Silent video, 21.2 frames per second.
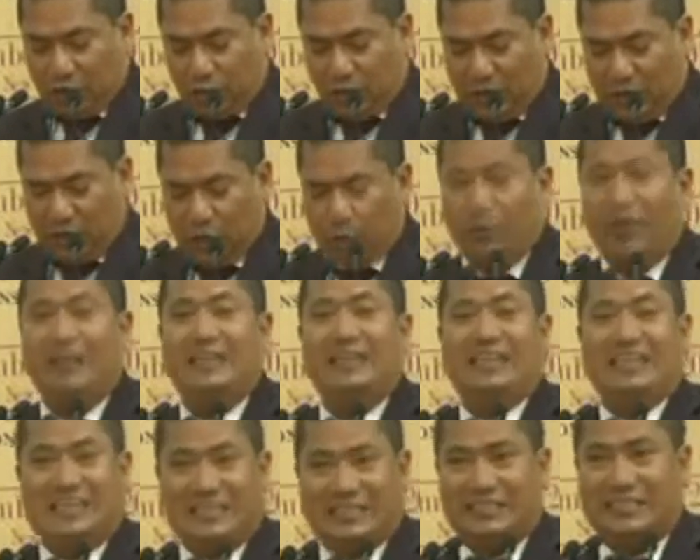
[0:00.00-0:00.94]
not only
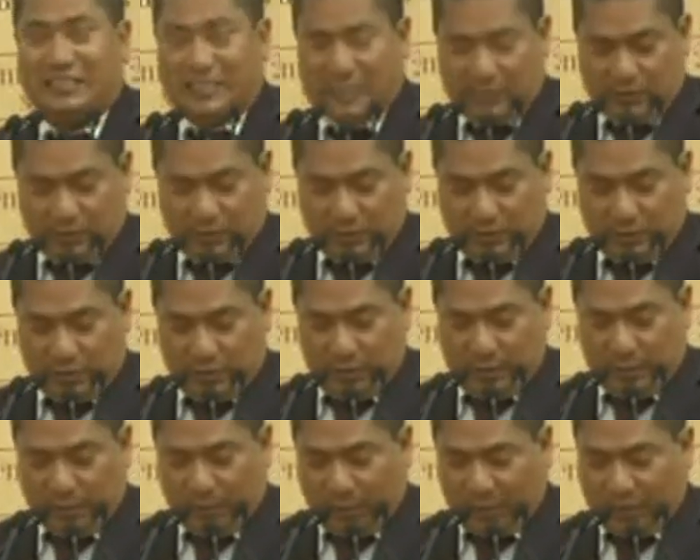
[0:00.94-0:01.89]
one entity,
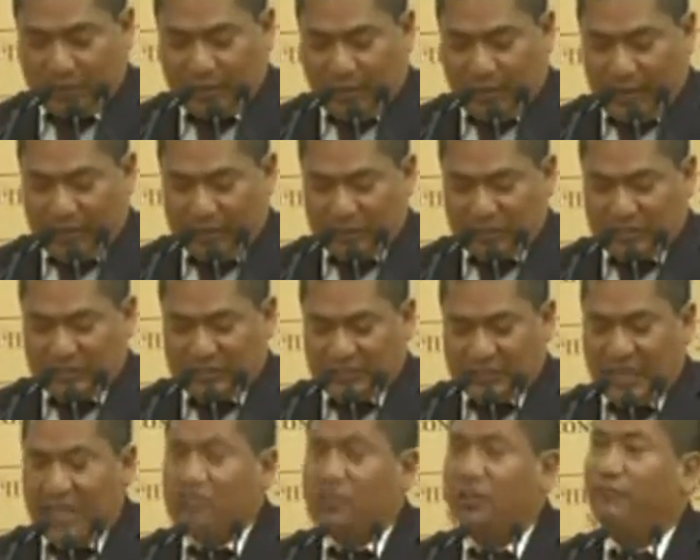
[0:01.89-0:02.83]
but has
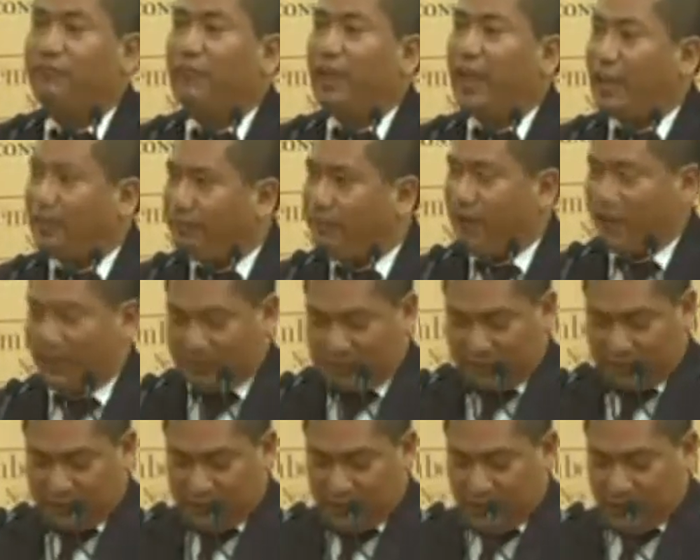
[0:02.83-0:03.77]
a chain of
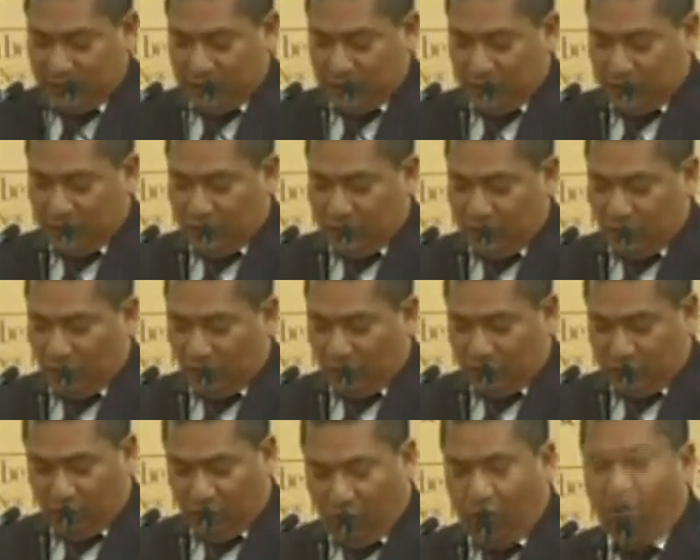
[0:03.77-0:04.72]
effects
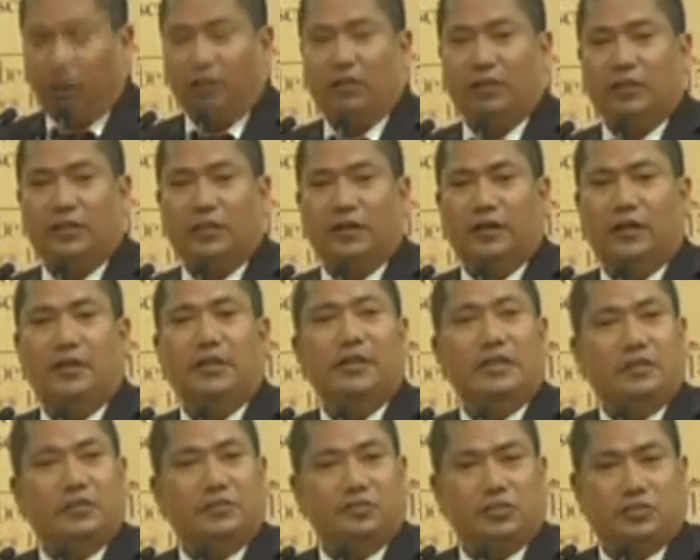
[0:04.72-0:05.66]
on all
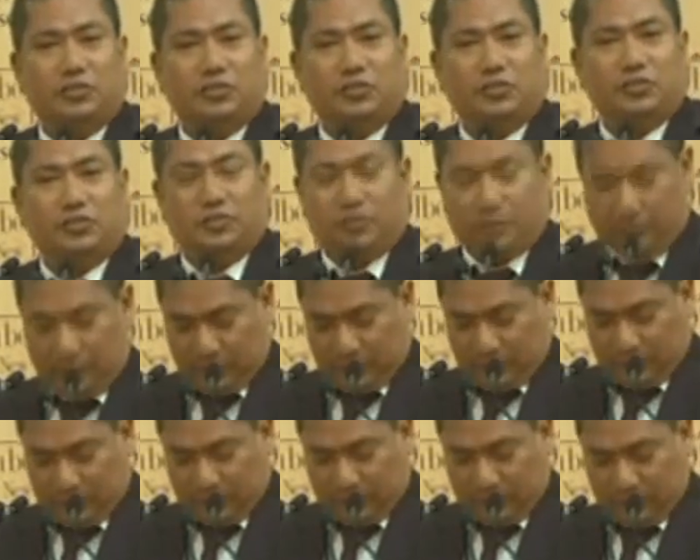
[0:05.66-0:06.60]
the entities.
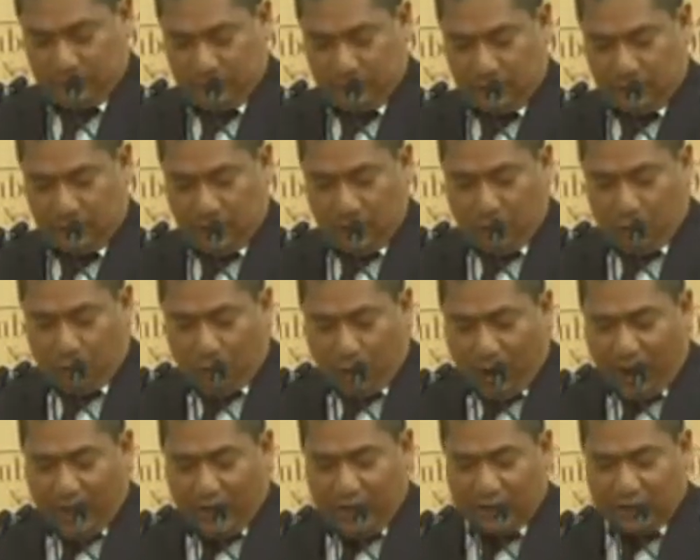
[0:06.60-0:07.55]

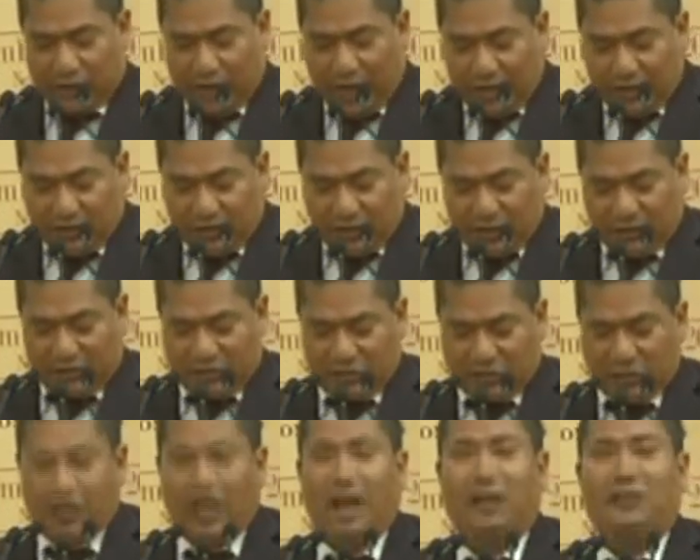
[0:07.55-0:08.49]
While
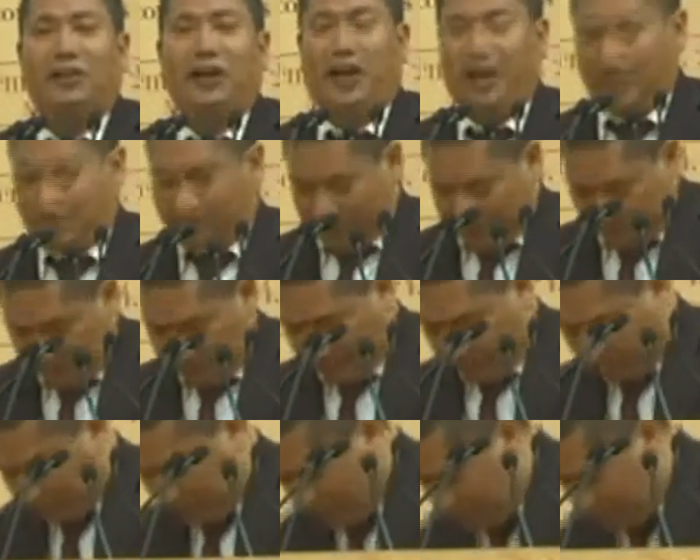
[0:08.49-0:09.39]
chanting this gatha,